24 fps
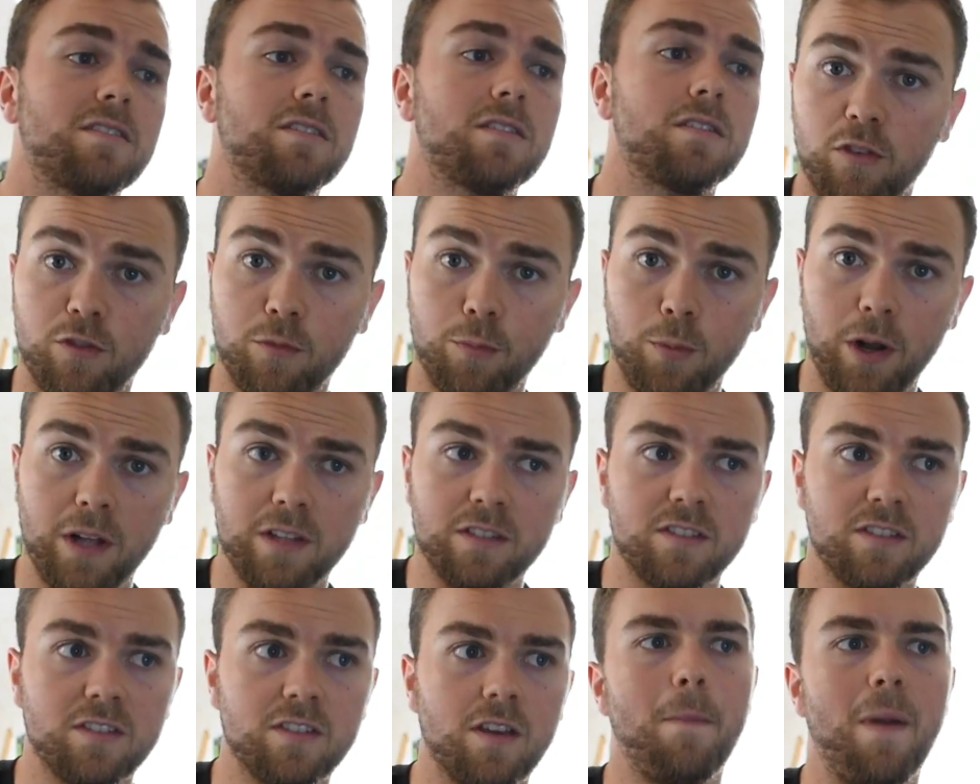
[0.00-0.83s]
The
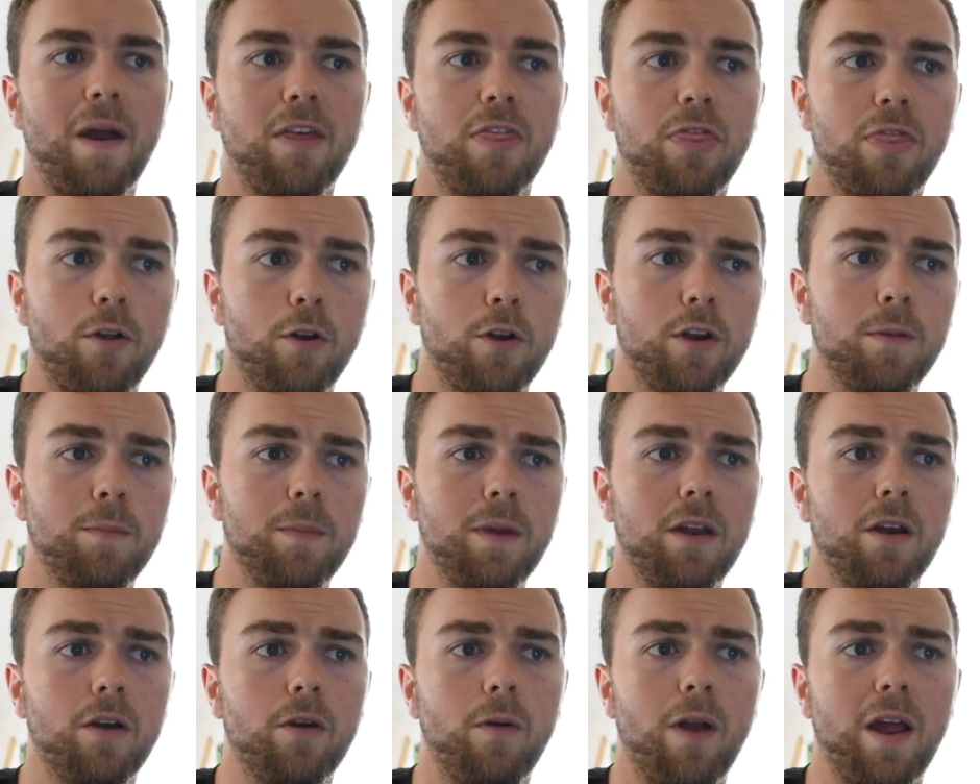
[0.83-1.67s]
sprints, my 30
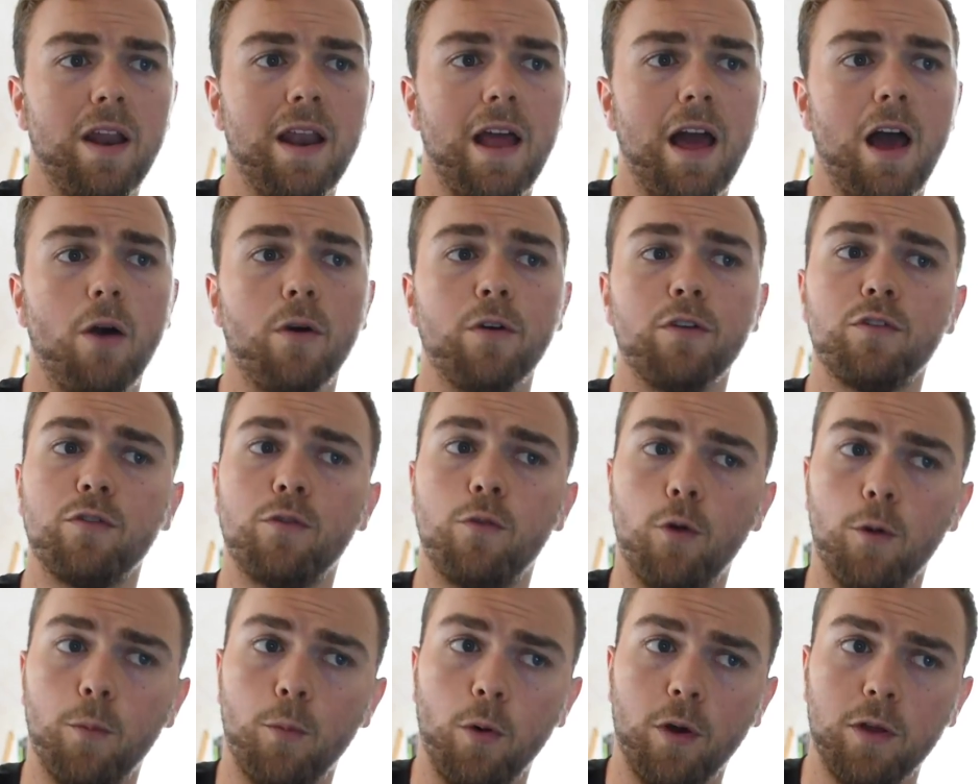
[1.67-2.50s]
meter right now is
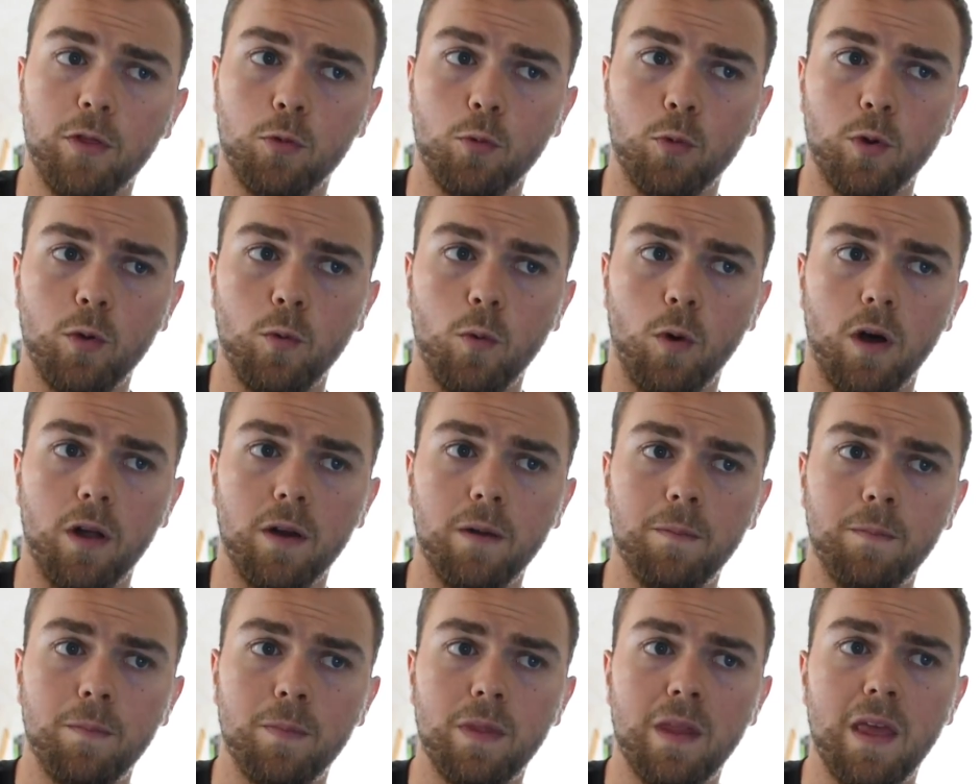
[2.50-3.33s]
4.31,
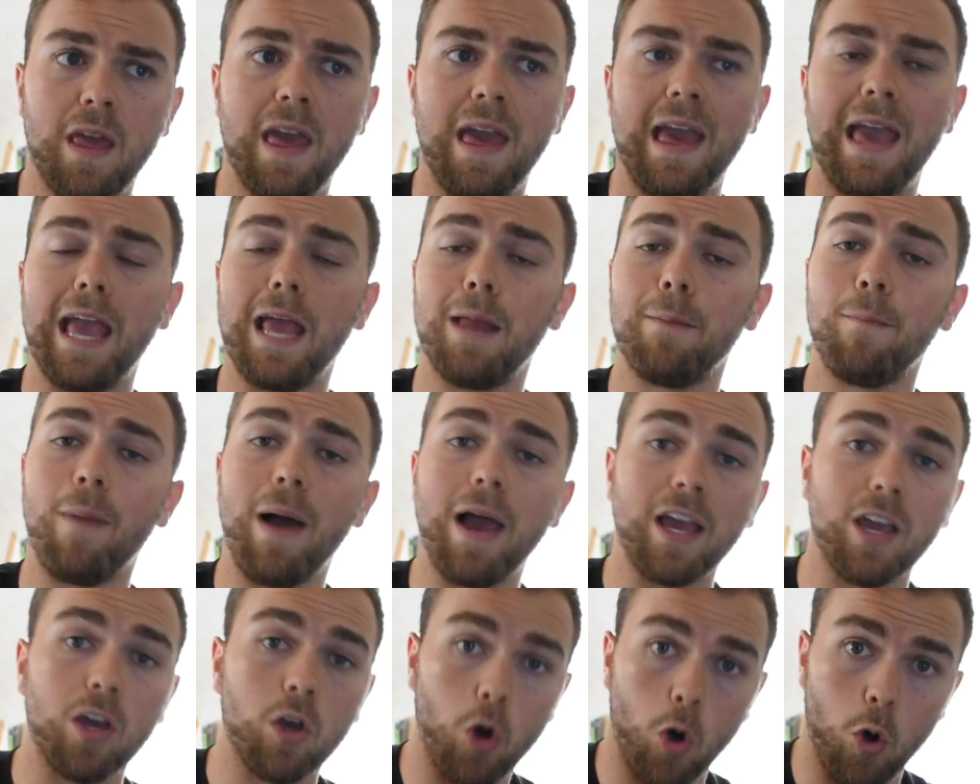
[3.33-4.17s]
and
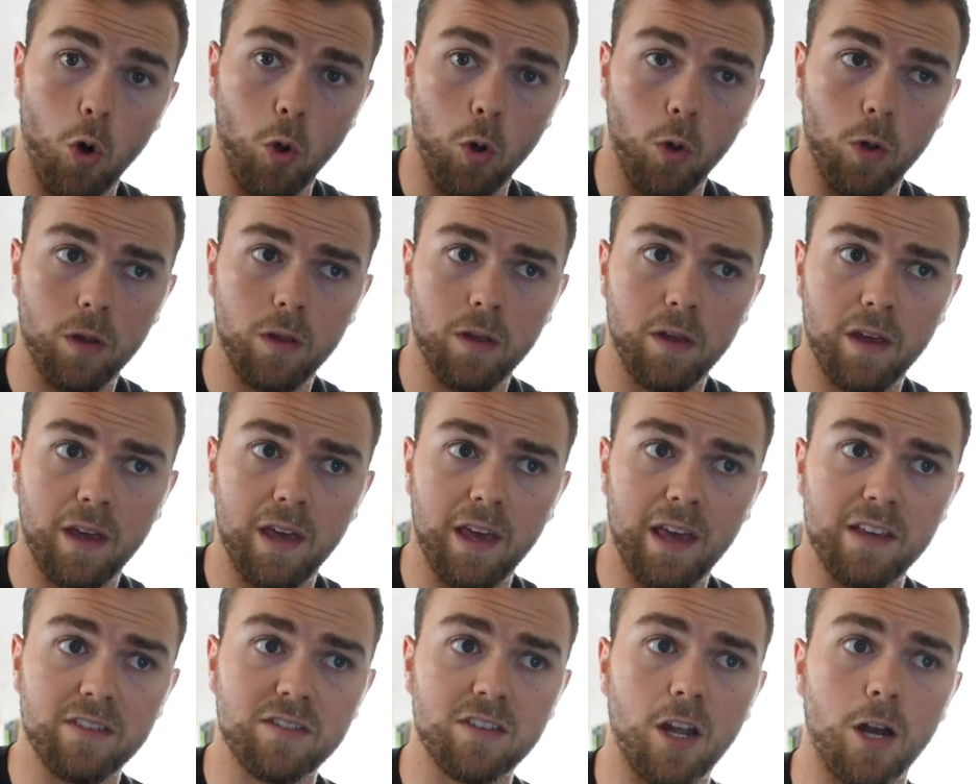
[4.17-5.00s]
my goal
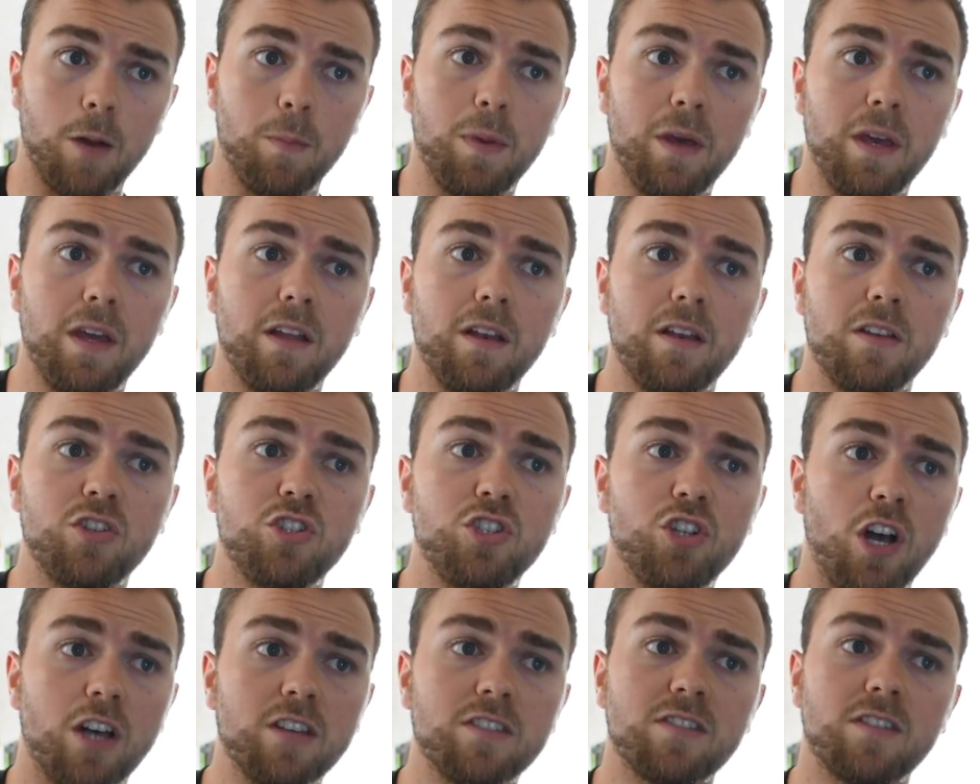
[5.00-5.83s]
is going to be
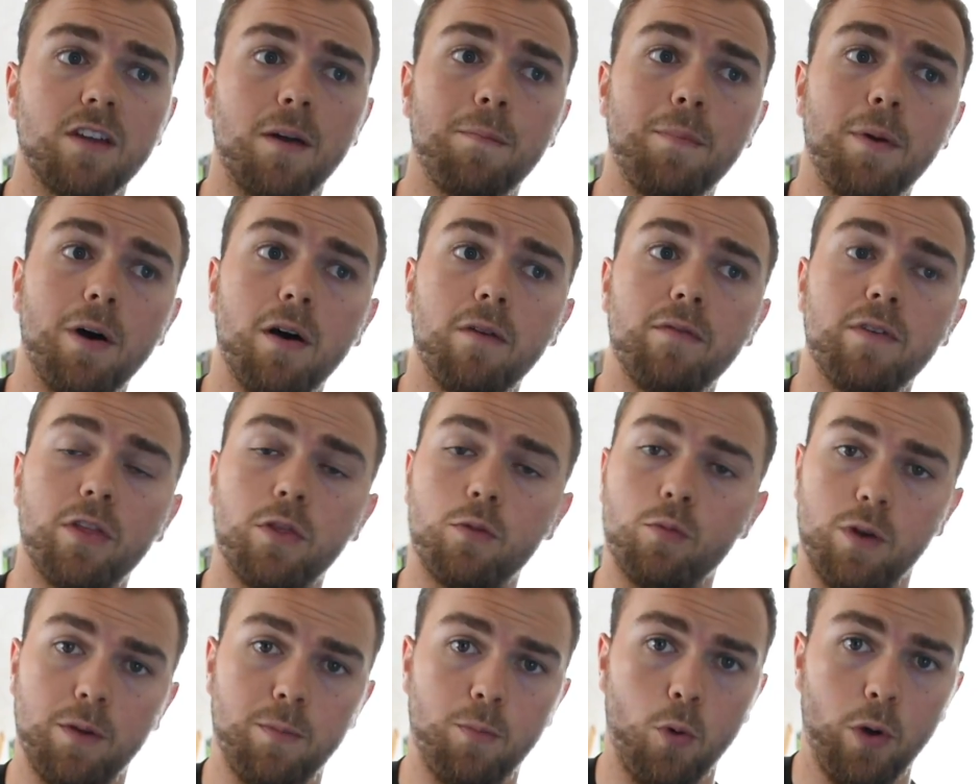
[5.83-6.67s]
just above a
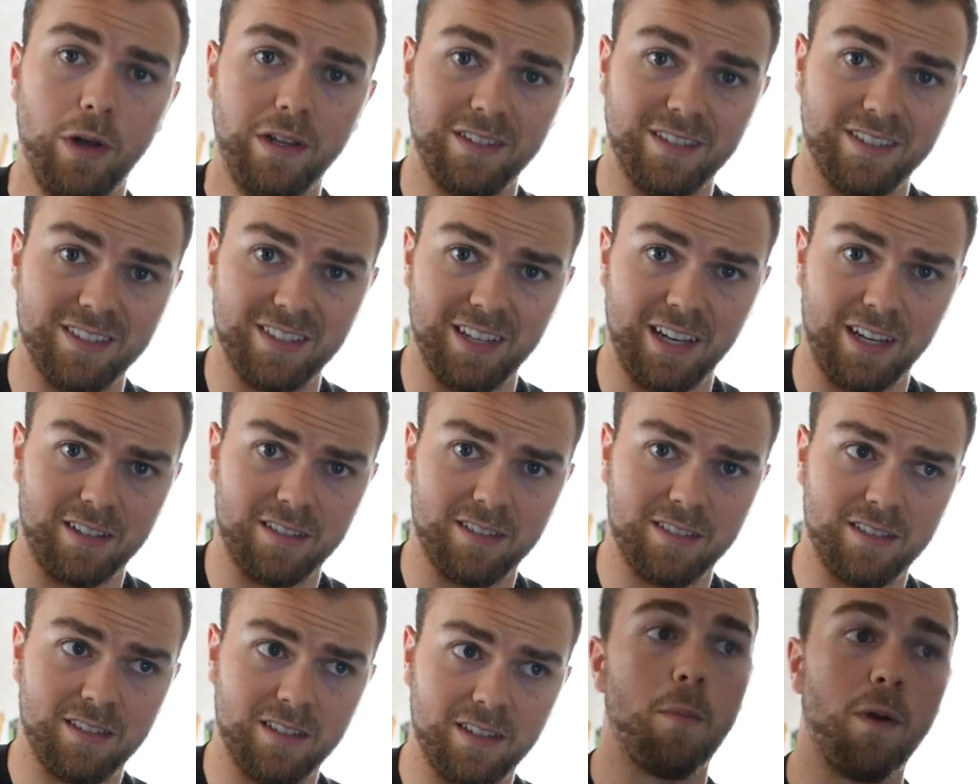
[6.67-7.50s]
3.6.